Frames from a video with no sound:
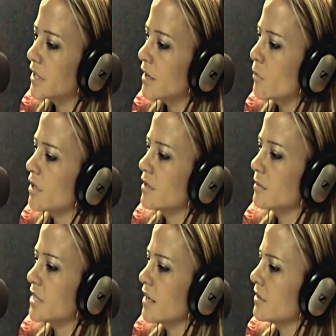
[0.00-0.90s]
And I wanted
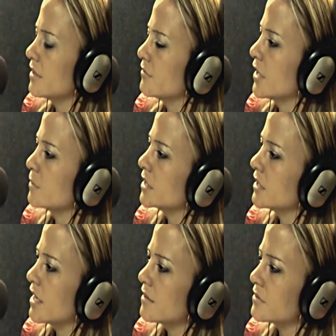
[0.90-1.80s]
him to have that
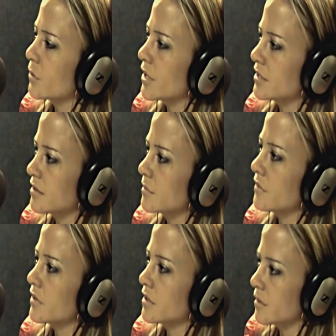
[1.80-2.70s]
family life, so I ended up
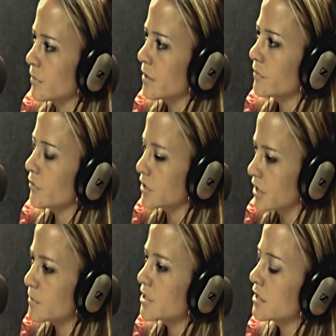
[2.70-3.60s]
giving him up for
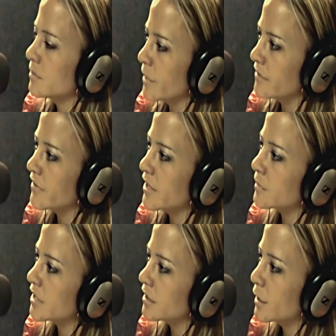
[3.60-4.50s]
adoption in my
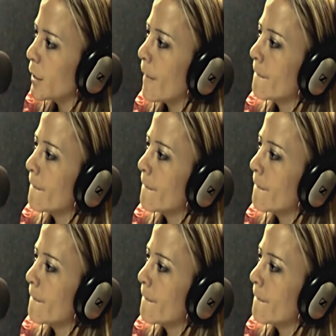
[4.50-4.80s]
family.